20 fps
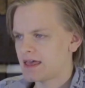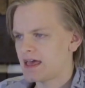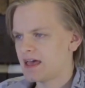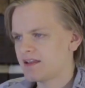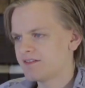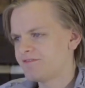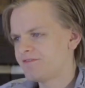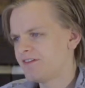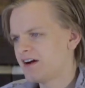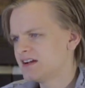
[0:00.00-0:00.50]

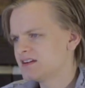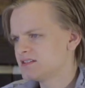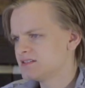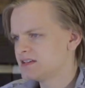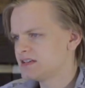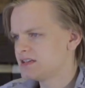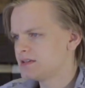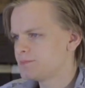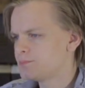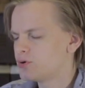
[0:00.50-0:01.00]
And
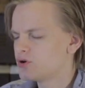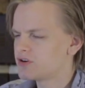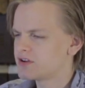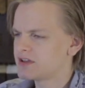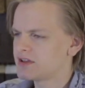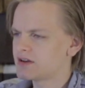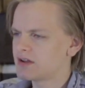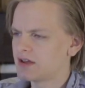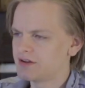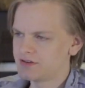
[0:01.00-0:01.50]
finally, put
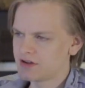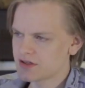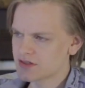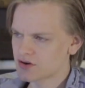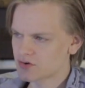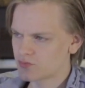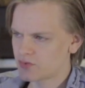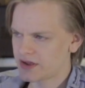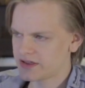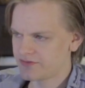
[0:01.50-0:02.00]
in
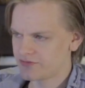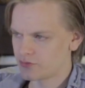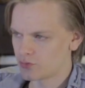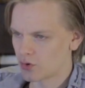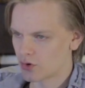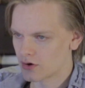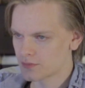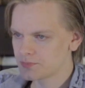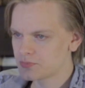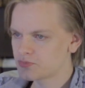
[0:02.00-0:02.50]
another wave
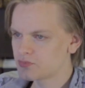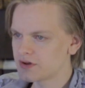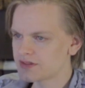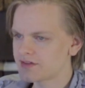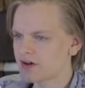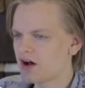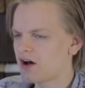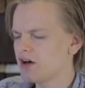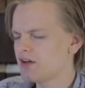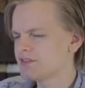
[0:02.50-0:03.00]
warp
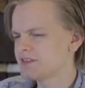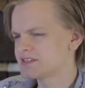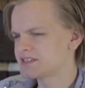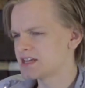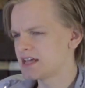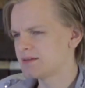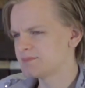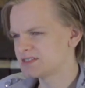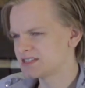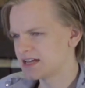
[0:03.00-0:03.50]
with all the same